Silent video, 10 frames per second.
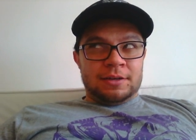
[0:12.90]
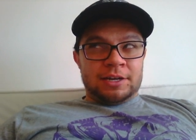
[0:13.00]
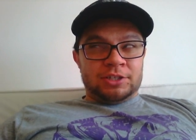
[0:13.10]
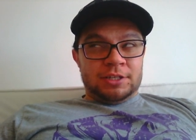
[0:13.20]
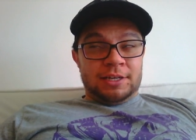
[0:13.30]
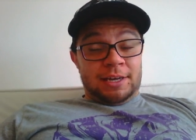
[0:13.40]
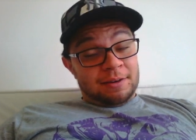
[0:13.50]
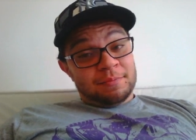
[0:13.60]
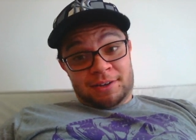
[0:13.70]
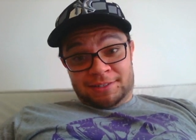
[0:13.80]
actually
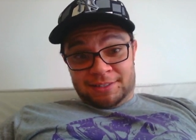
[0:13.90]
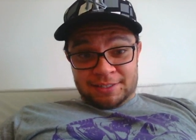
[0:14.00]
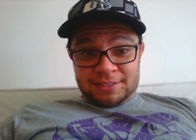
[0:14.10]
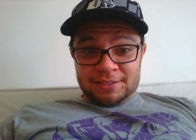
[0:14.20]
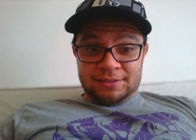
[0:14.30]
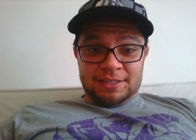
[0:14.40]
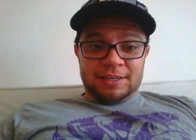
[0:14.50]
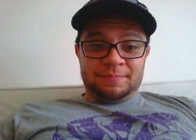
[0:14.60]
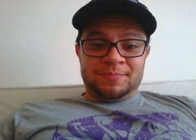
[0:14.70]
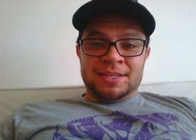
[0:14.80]
eight months,
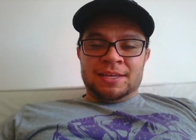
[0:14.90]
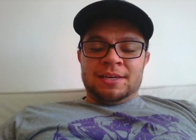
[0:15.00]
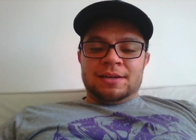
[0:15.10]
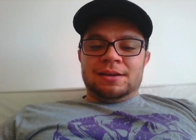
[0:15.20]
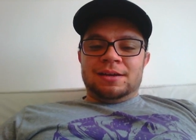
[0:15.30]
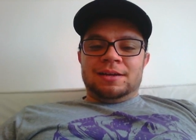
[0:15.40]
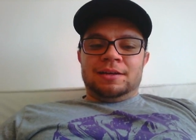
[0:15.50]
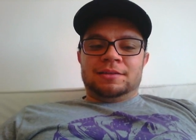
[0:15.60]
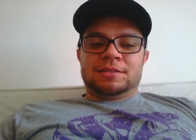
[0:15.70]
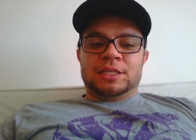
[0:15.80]
okay,
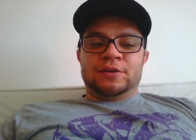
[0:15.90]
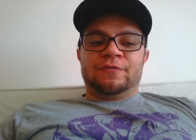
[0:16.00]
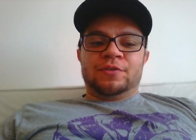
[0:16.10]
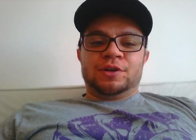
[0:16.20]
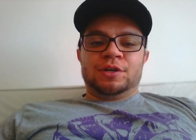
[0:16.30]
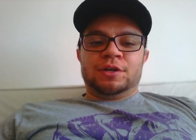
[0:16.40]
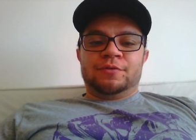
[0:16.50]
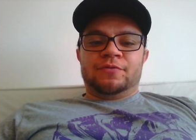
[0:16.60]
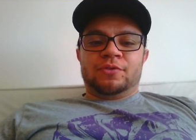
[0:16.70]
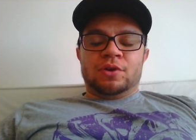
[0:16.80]
I
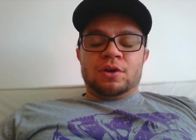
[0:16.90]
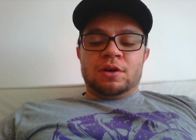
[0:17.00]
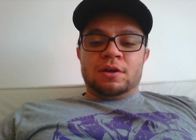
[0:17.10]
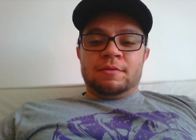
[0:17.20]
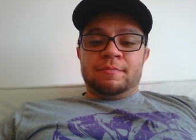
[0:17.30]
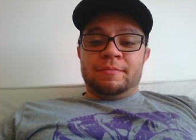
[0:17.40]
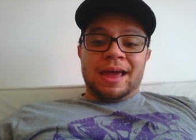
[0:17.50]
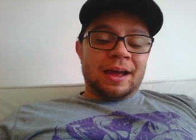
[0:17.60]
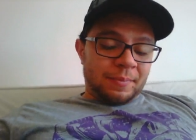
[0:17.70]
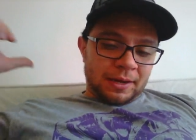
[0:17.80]
suffered from
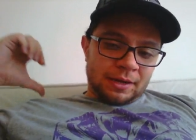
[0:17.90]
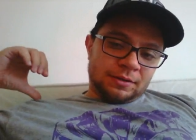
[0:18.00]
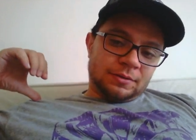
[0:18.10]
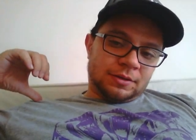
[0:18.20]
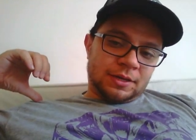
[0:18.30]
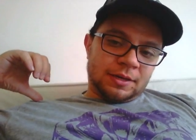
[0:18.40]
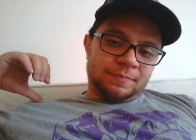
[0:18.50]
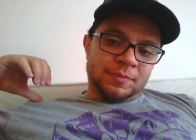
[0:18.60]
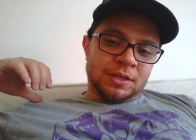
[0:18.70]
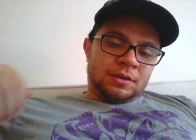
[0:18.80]
back pain,
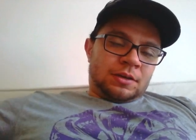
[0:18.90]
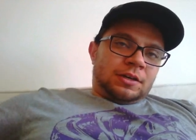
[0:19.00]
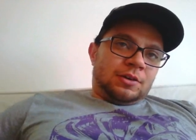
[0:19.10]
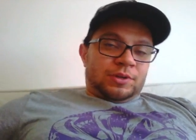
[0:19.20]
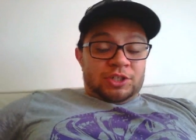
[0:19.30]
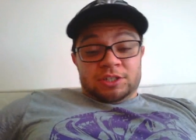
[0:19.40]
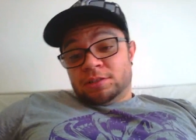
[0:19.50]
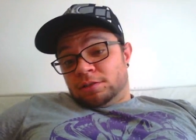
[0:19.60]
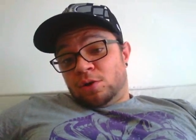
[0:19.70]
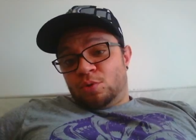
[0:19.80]
okay, uh, which
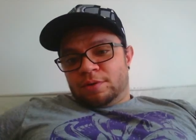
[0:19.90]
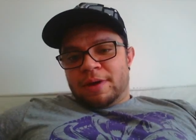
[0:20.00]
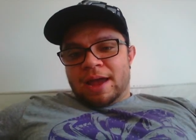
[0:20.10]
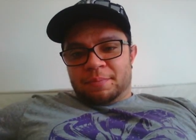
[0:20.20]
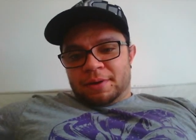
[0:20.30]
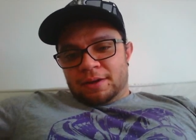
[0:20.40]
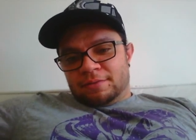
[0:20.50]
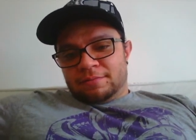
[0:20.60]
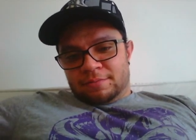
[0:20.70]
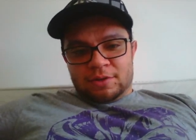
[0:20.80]
is lower back
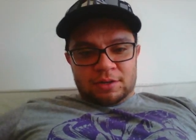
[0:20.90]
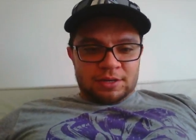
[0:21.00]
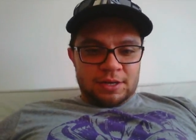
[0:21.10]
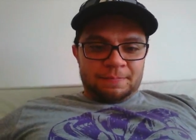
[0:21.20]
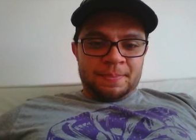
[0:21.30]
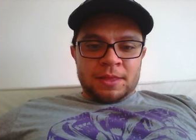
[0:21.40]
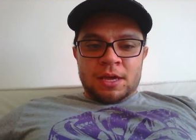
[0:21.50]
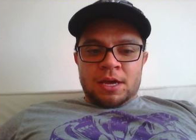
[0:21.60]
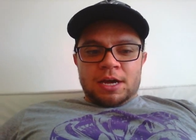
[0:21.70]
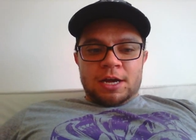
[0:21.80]
pain, okay,
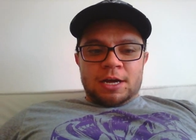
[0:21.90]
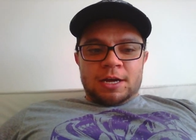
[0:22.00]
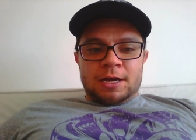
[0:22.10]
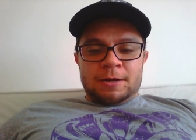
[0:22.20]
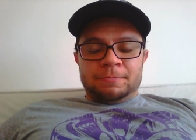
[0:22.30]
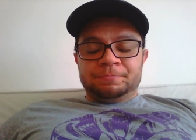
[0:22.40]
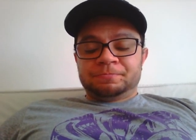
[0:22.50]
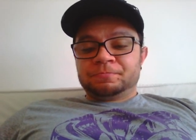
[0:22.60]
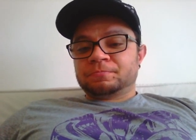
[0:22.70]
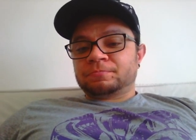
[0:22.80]
um,